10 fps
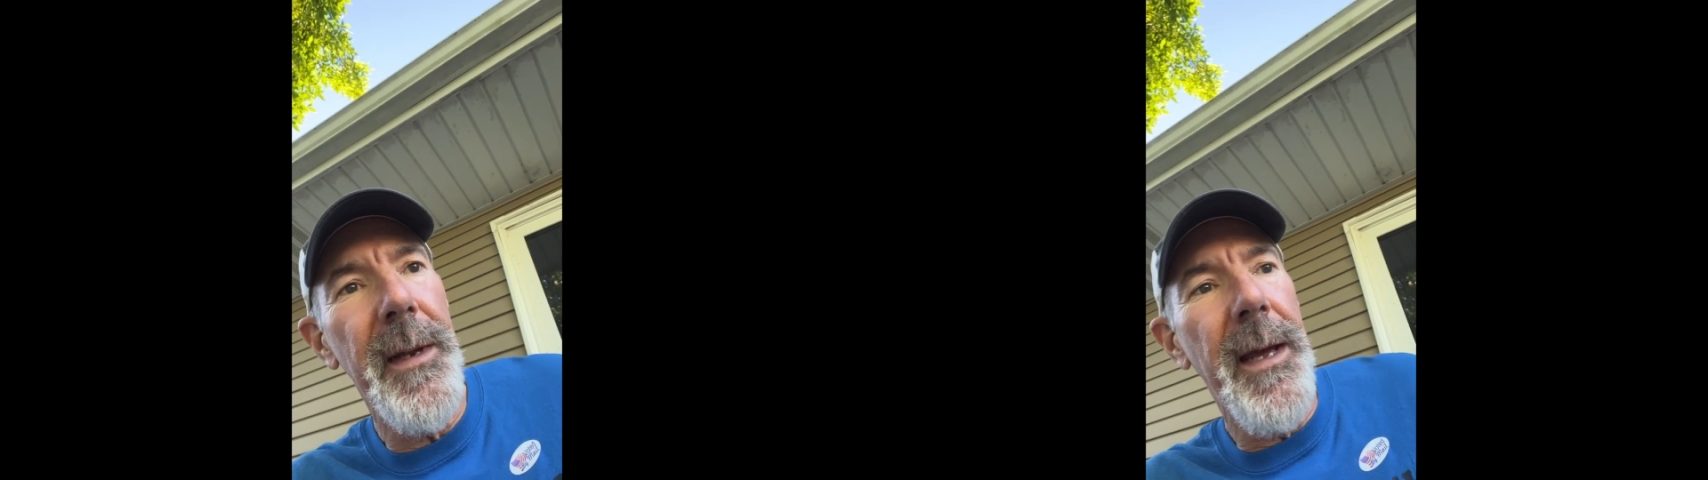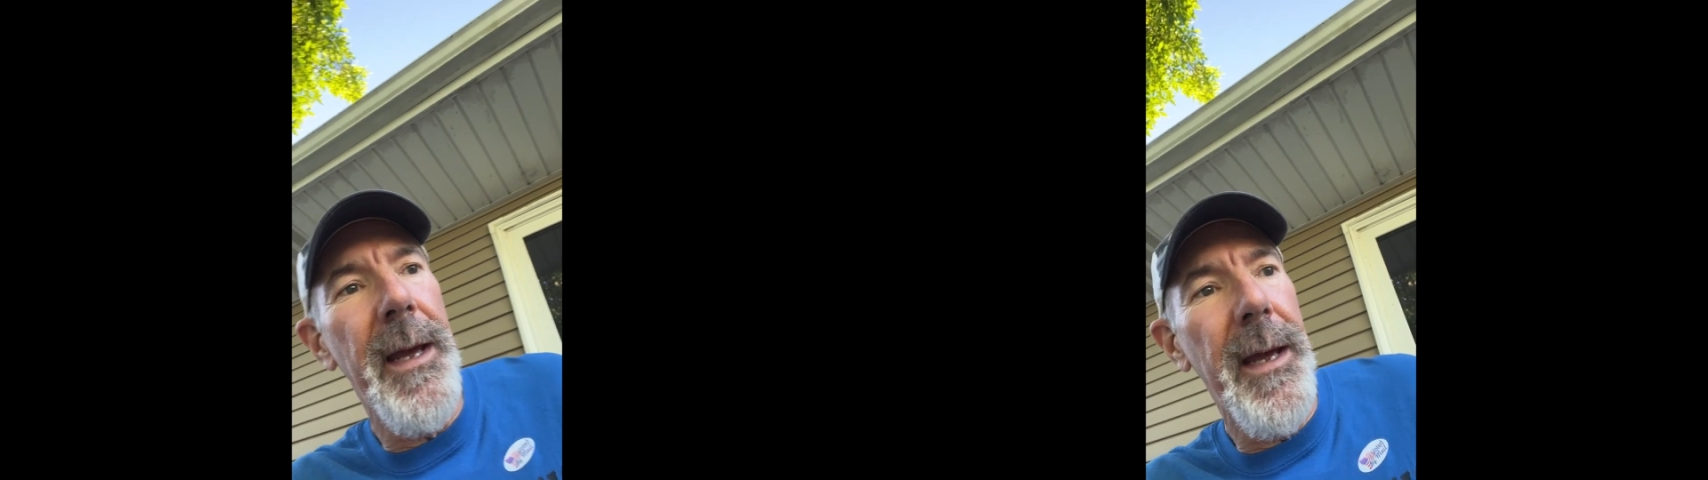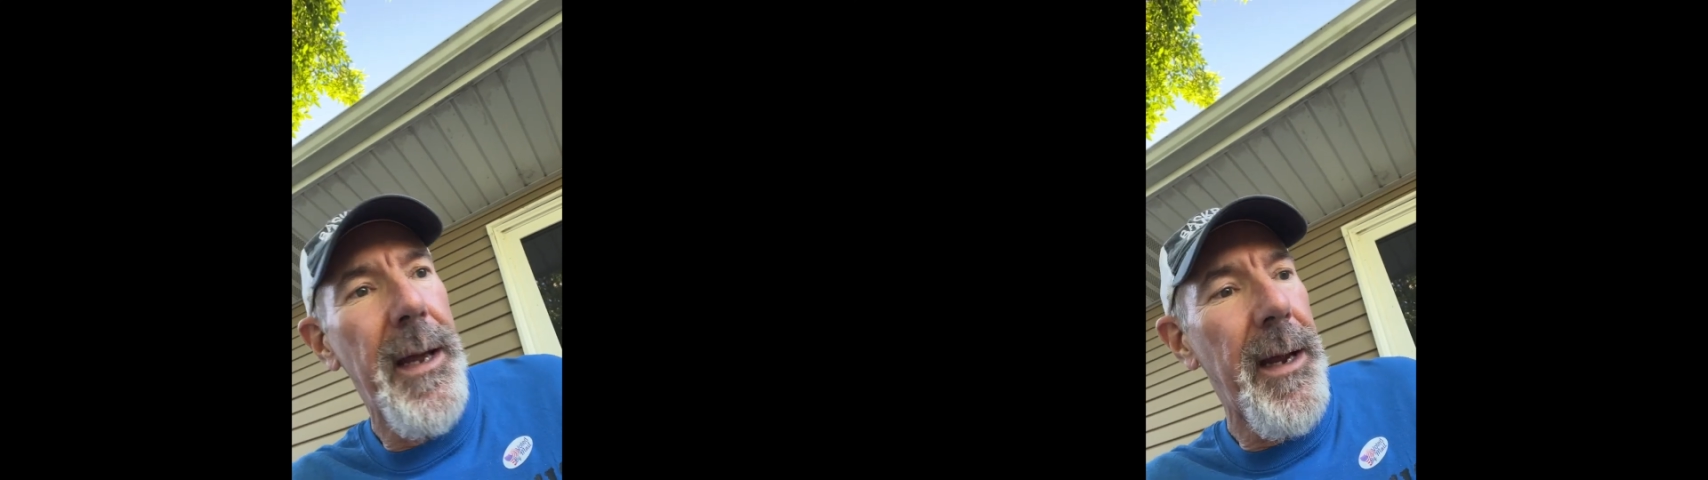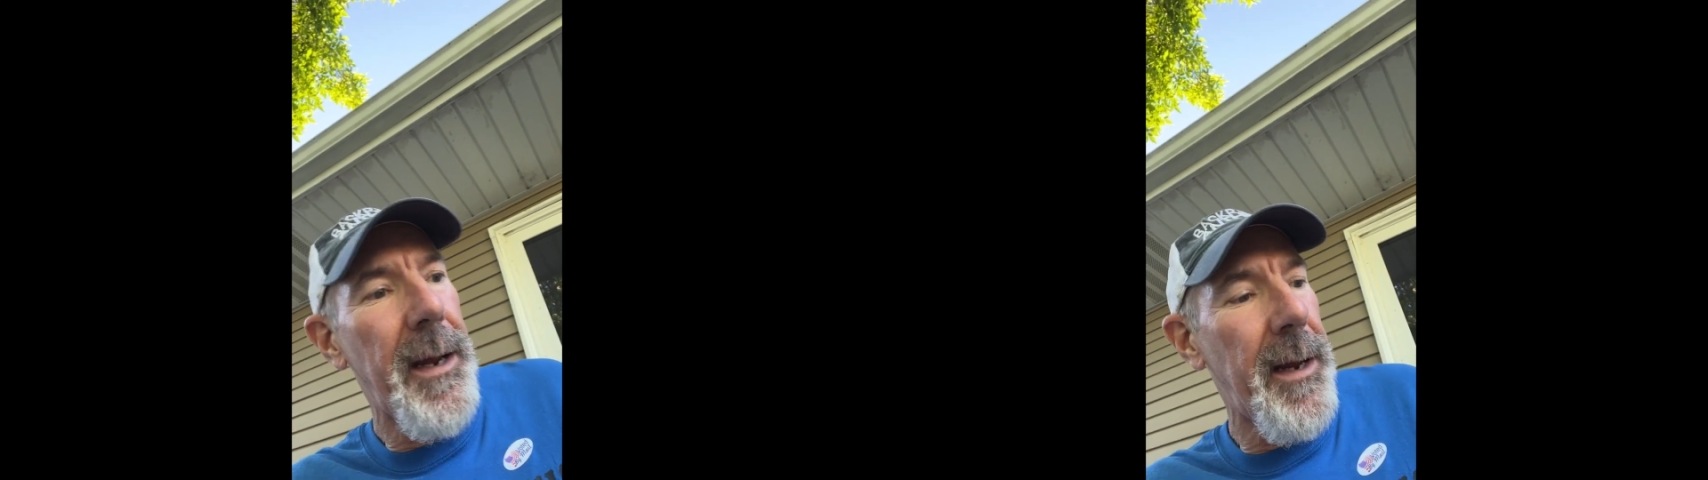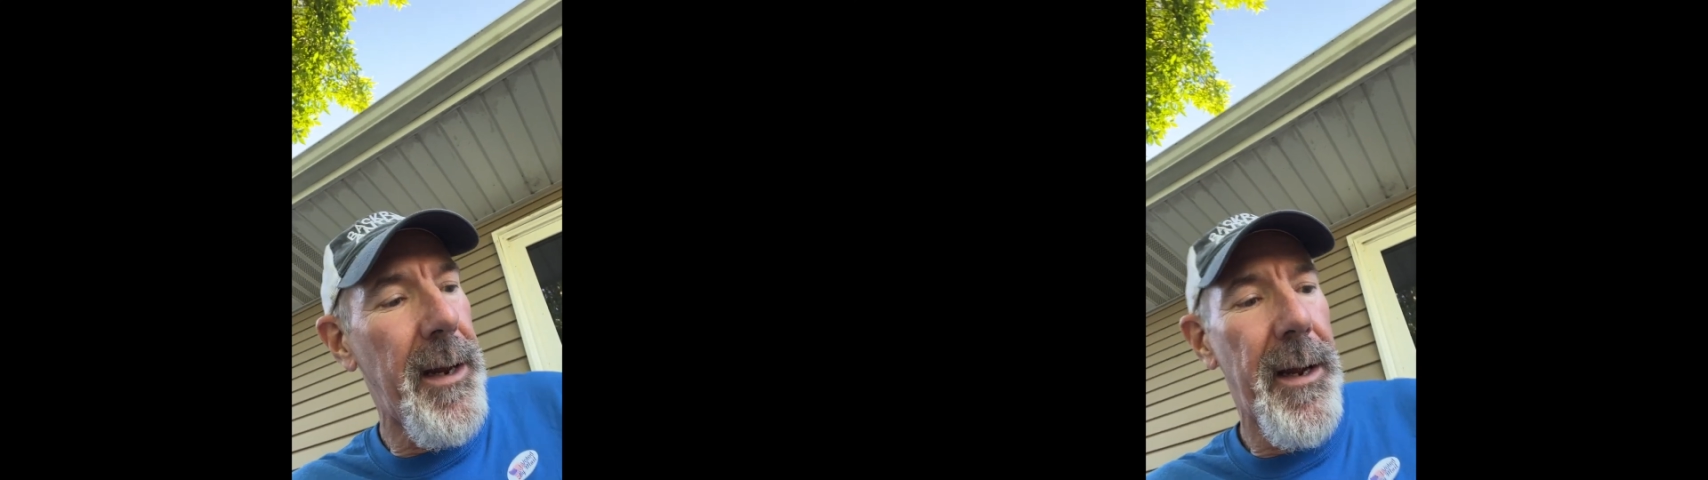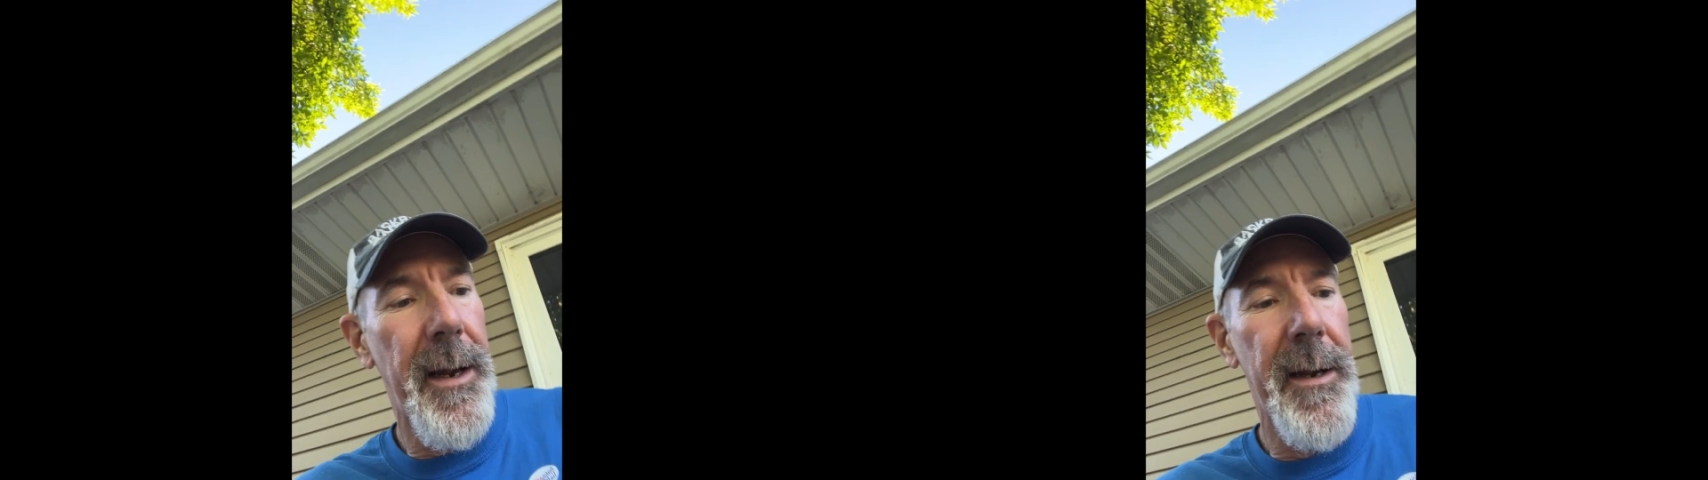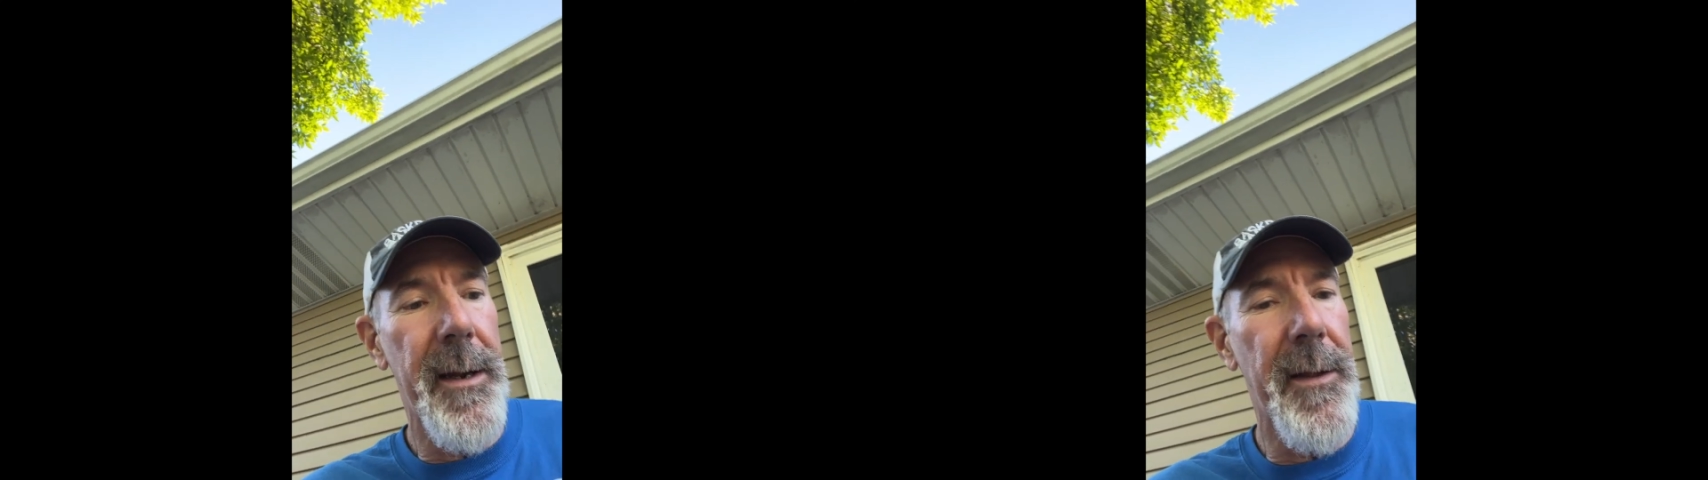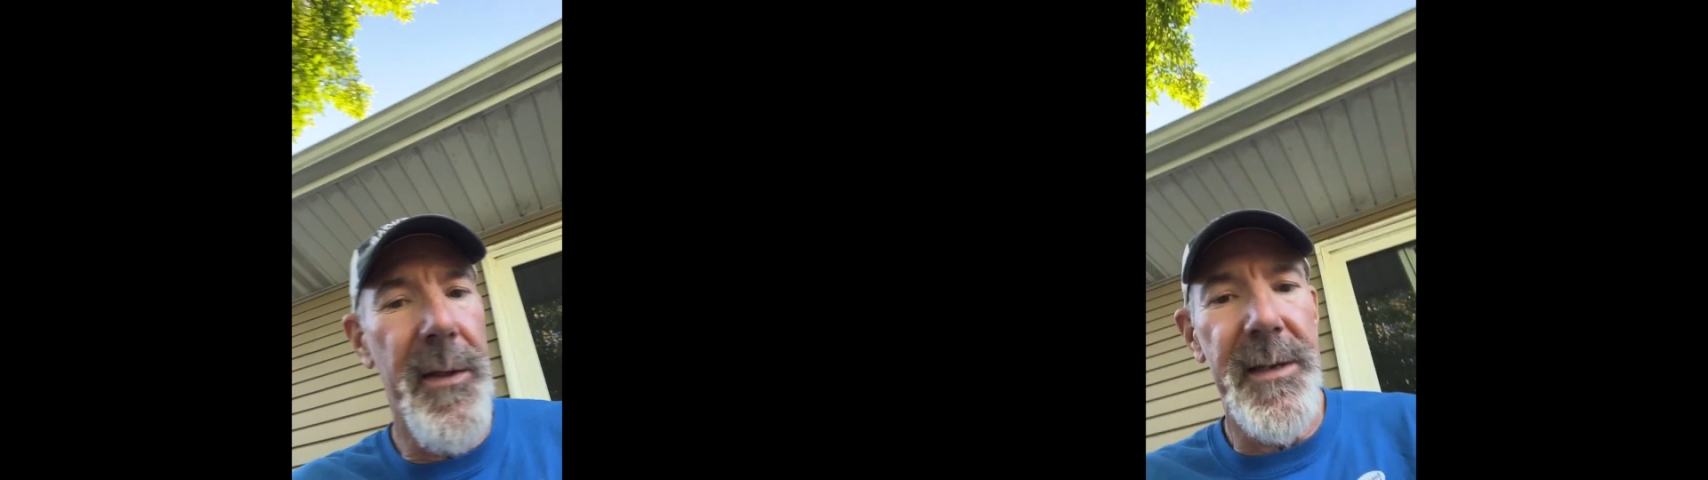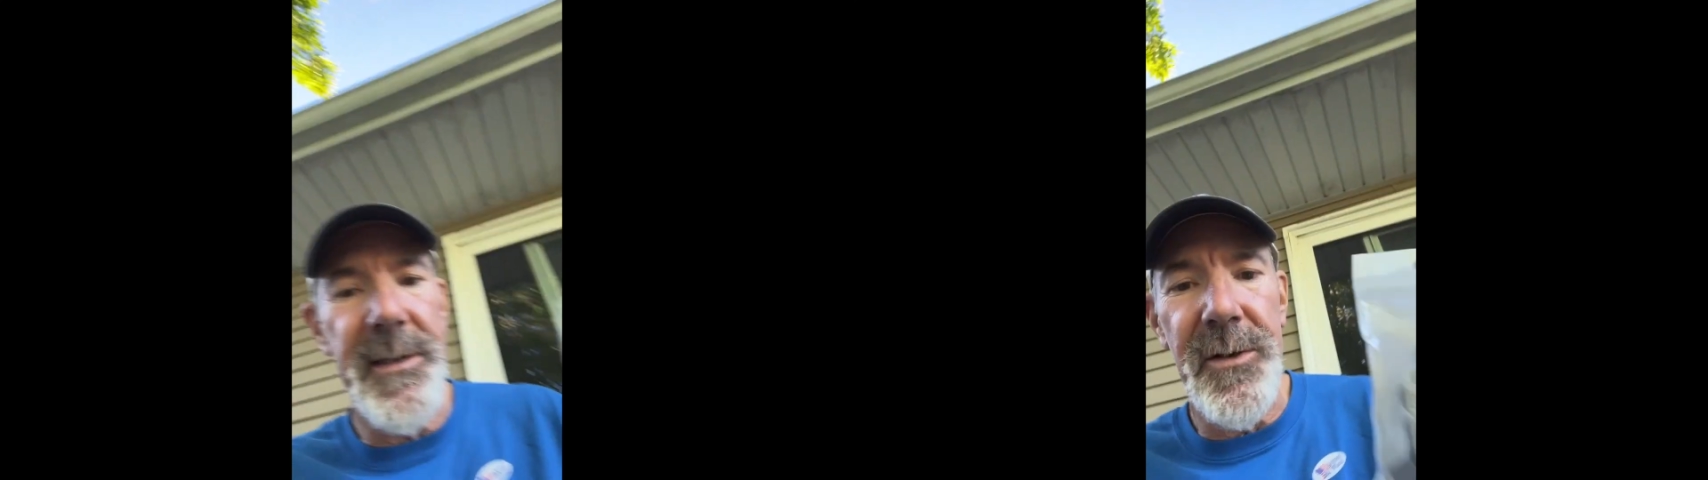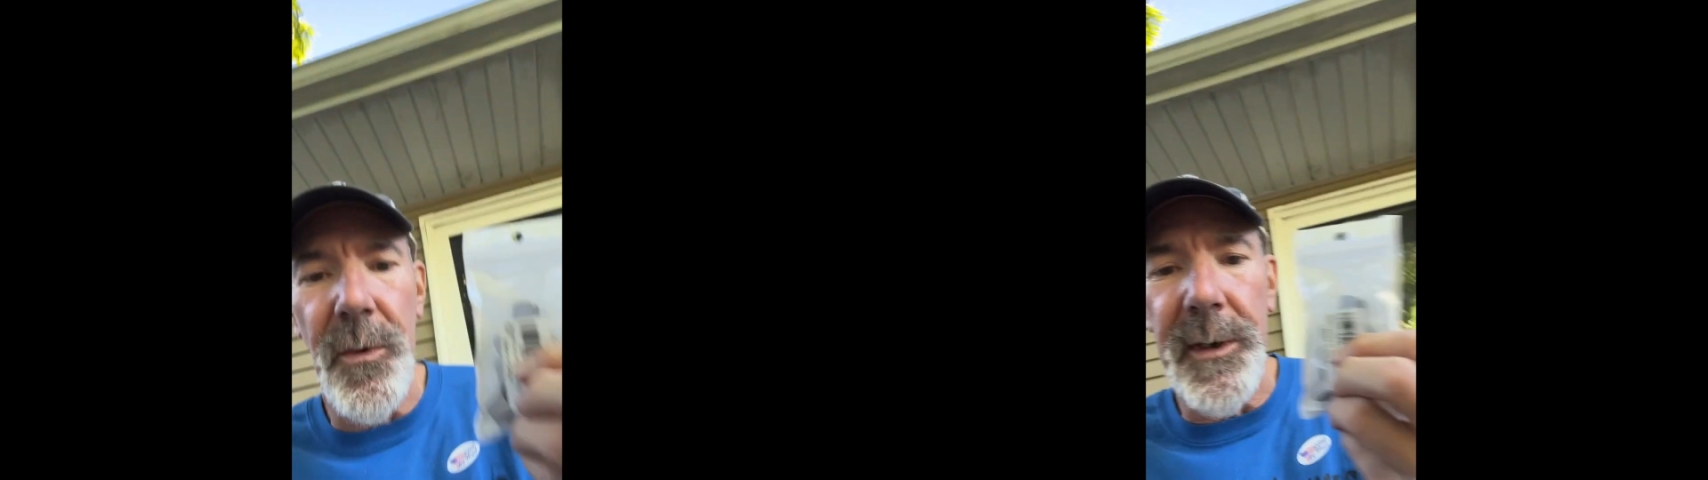and this
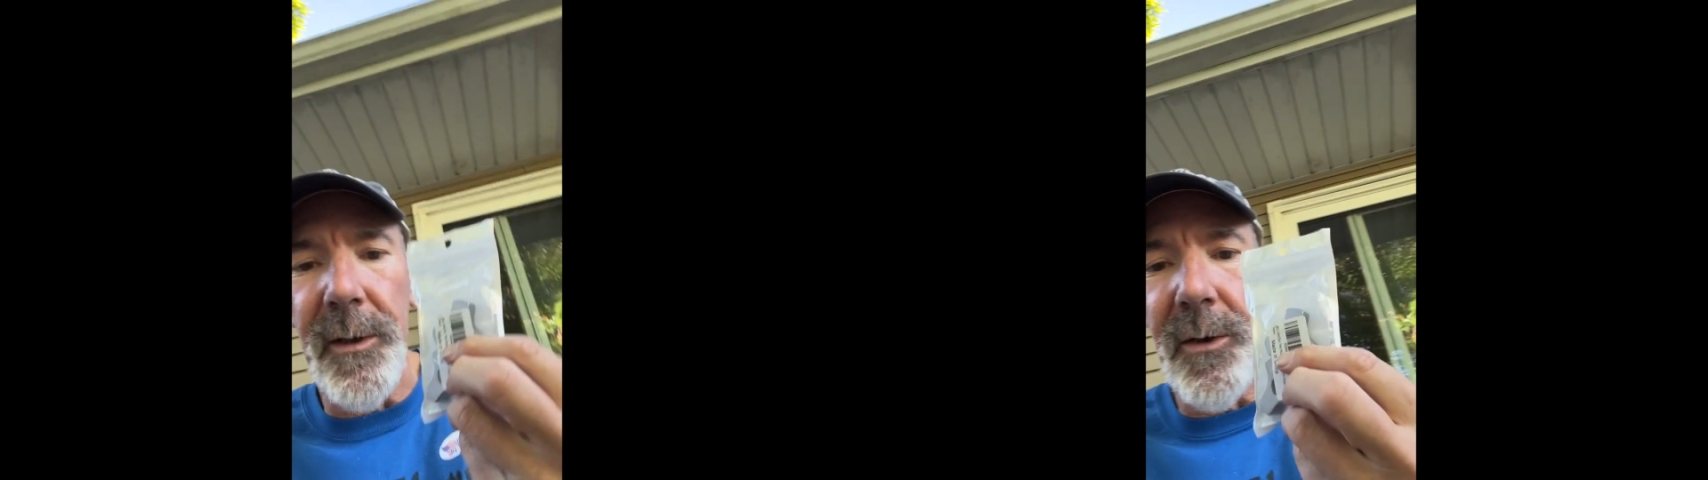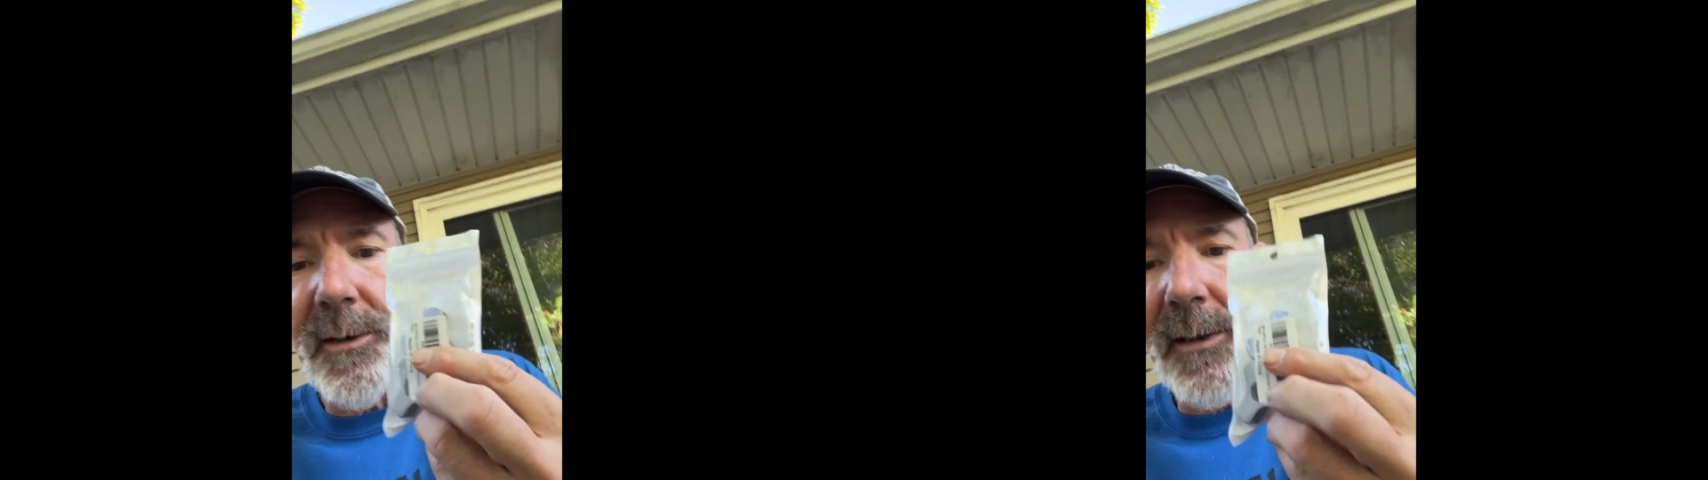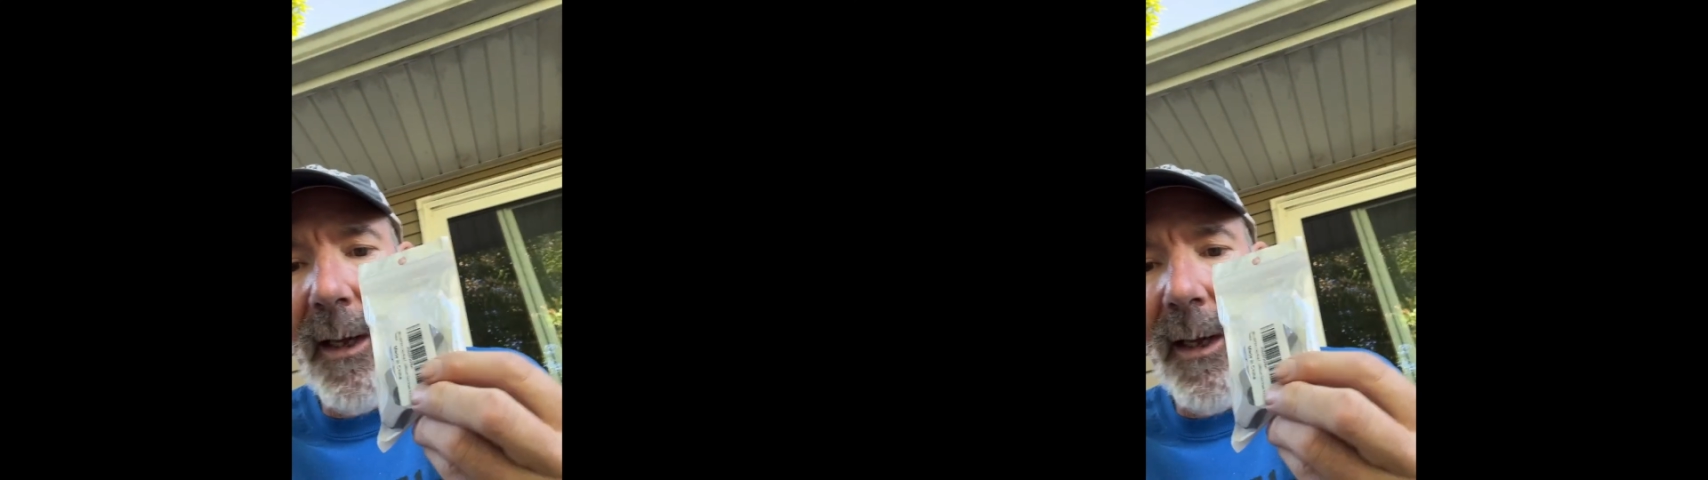is what it looks